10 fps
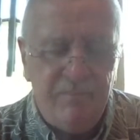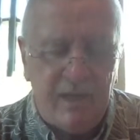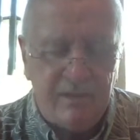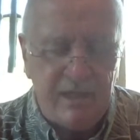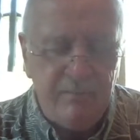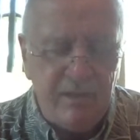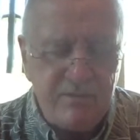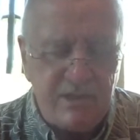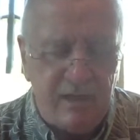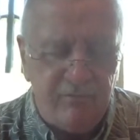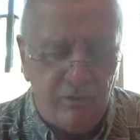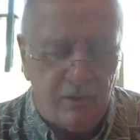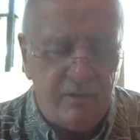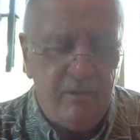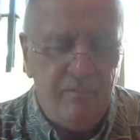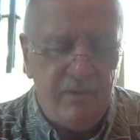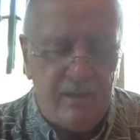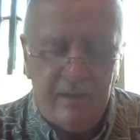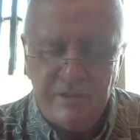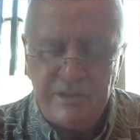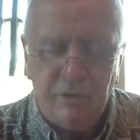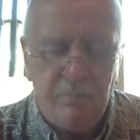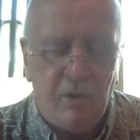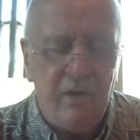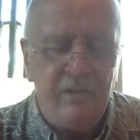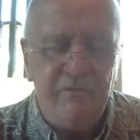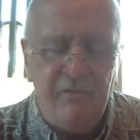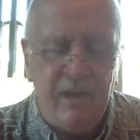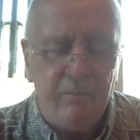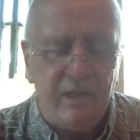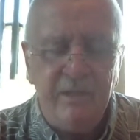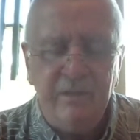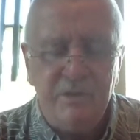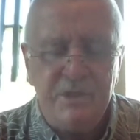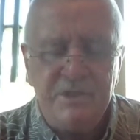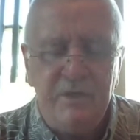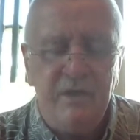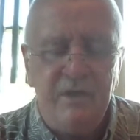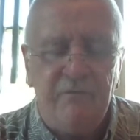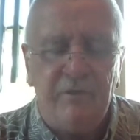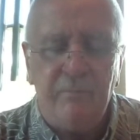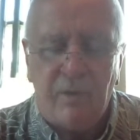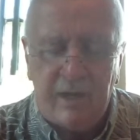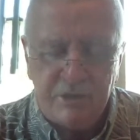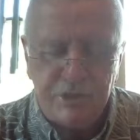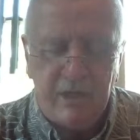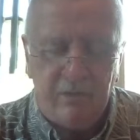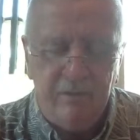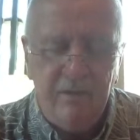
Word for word: And keep them safe, Lord. They're still part of the family, they're just in a different branch now.